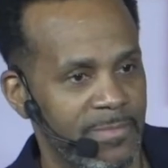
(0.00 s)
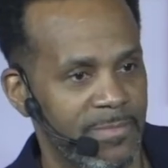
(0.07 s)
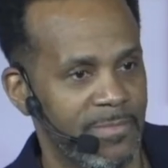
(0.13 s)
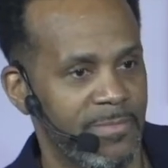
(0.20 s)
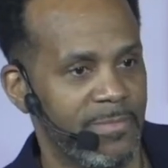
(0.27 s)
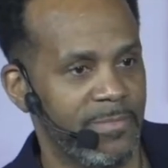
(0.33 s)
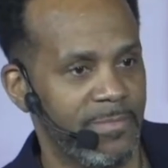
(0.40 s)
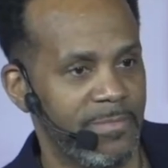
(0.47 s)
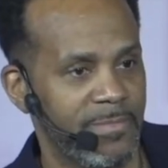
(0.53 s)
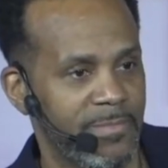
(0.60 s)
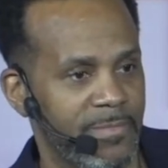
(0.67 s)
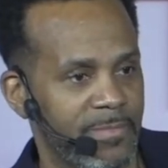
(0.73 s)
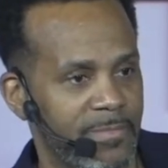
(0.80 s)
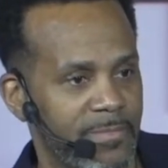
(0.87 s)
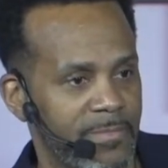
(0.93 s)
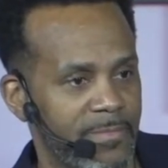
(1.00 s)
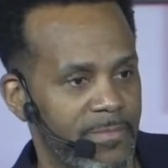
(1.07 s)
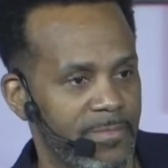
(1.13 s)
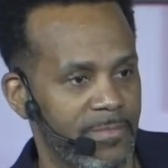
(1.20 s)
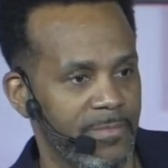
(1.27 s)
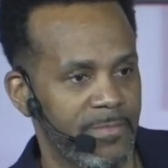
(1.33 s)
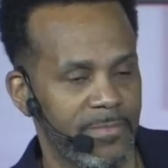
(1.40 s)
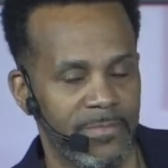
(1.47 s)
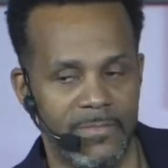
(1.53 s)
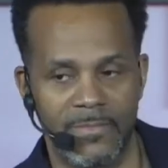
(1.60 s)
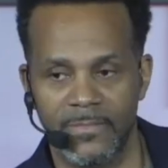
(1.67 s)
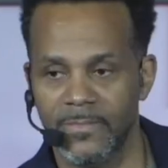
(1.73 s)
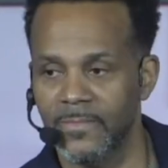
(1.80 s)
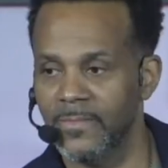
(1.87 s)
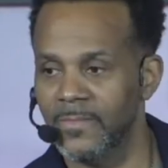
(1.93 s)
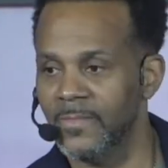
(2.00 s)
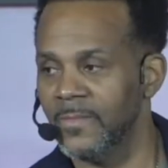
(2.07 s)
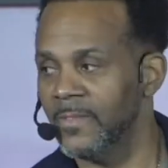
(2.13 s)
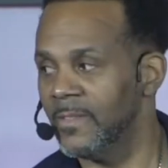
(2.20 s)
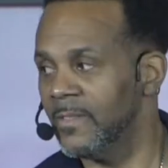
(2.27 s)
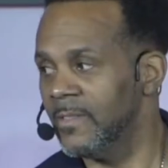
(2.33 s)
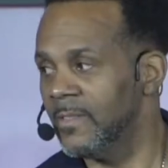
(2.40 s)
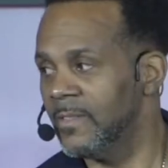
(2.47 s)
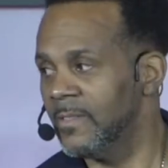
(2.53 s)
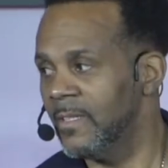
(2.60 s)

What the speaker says: No one is speaking in this clip.